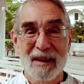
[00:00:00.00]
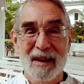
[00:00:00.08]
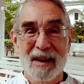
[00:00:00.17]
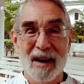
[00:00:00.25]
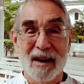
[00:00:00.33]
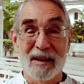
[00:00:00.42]

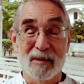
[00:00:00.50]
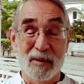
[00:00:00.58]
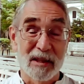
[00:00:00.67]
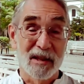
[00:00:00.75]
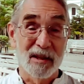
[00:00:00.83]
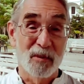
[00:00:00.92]
Uh, he would
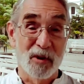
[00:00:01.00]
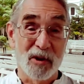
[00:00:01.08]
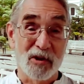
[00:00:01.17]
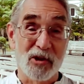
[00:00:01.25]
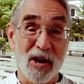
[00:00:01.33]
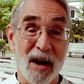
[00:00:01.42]
lead
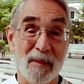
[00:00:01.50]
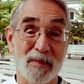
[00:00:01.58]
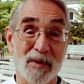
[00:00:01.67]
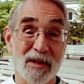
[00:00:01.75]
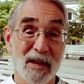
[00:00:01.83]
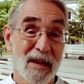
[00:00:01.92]
workshops.